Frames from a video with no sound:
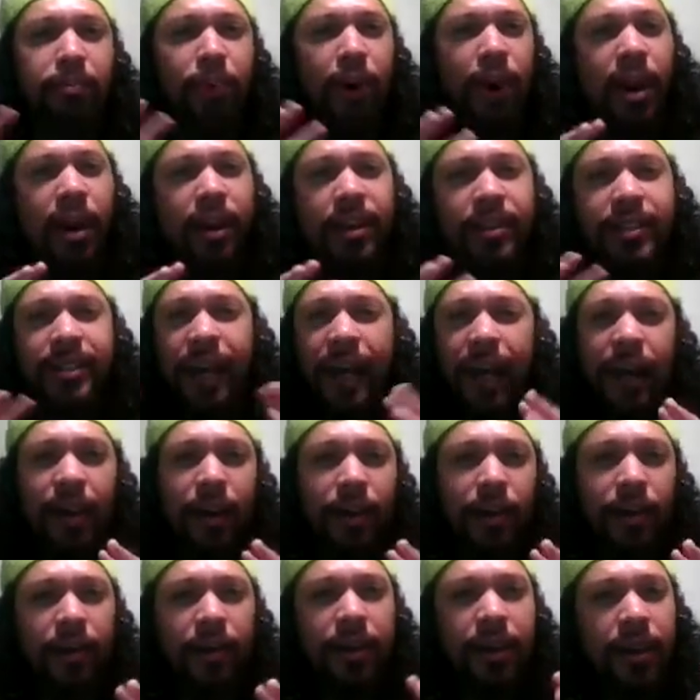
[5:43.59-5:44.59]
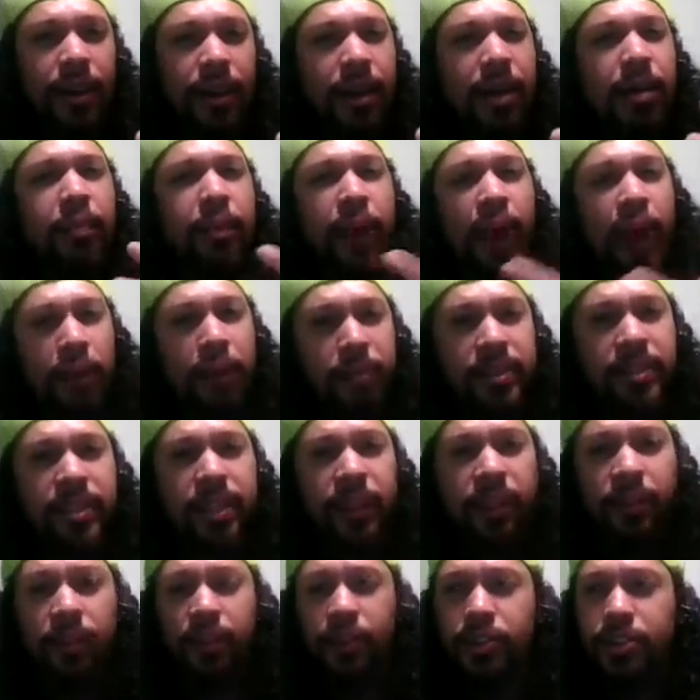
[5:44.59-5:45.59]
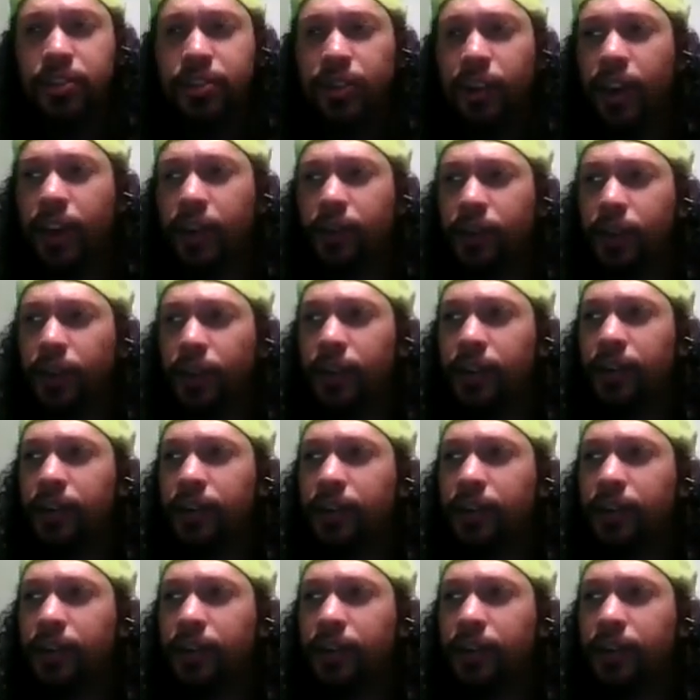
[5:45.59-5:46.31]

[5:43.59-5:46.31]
bogged down by a particular genre.